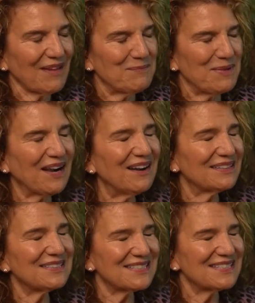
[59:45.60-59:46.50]

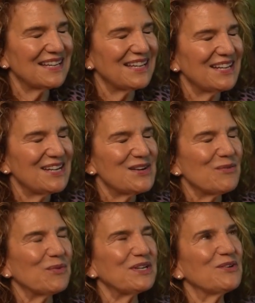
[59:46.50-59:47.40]
Because
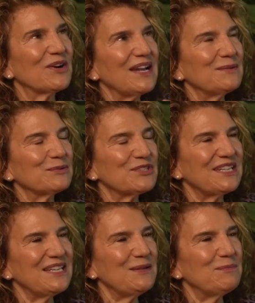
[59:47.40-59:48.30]
when you're able to
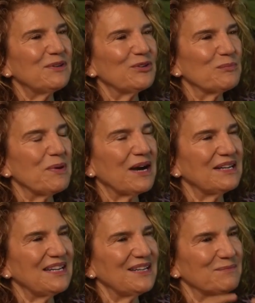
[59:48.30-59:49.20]
keep your
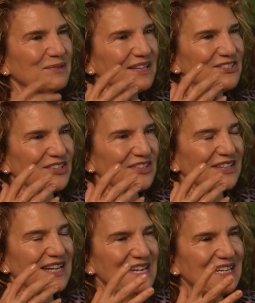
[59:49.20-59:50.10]
body in pleasure,
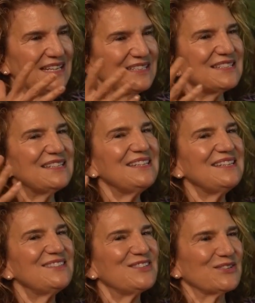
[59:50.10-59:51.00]
it's
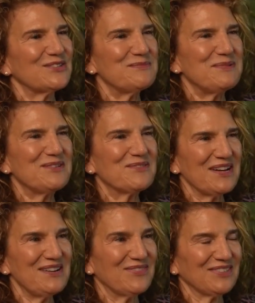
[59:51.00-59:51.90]
easier to be
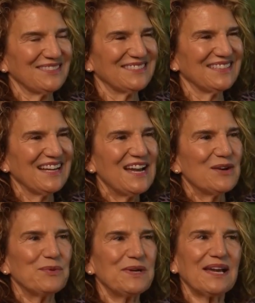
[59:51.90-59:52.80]
grateful.
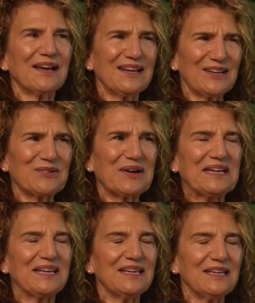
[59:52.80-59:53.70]
We get kind of
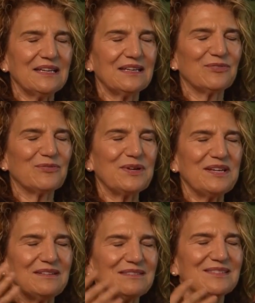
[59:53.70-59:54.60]
cranky if
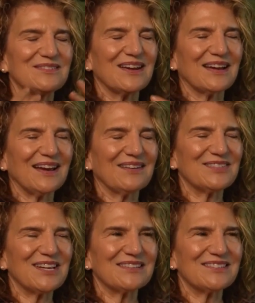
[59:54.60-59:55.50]
we do not have
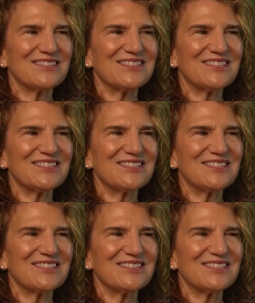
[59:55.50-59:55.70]
touch,